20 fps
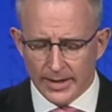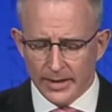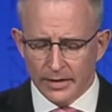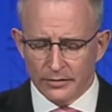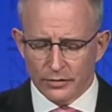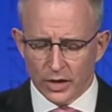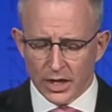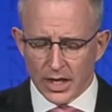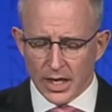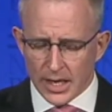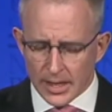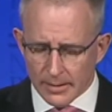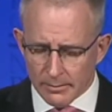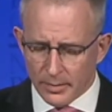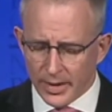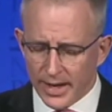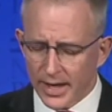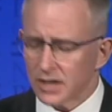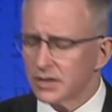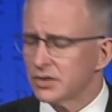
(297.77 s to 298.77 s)
for the
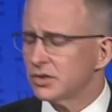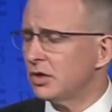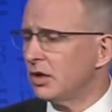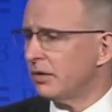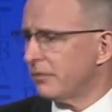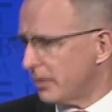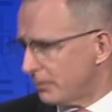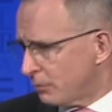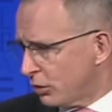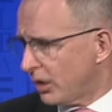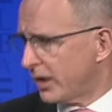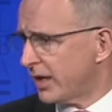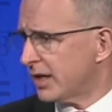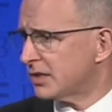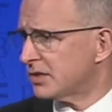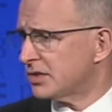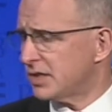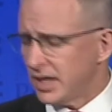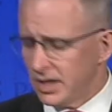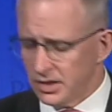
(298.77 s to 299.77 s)
impacts of the
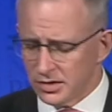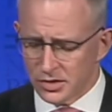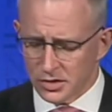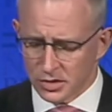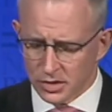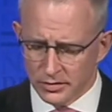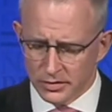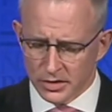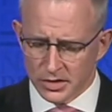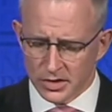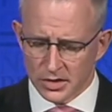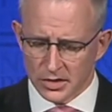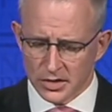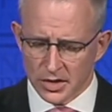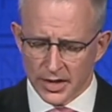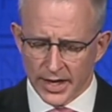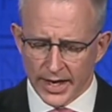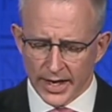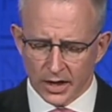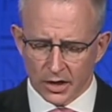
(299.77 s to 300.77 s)
products and services
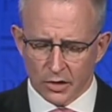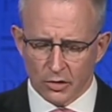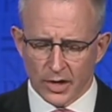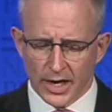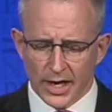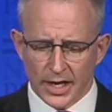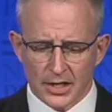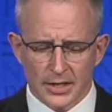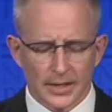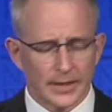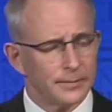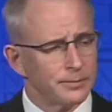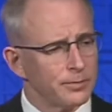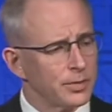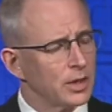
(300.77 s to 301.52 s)
they are creating.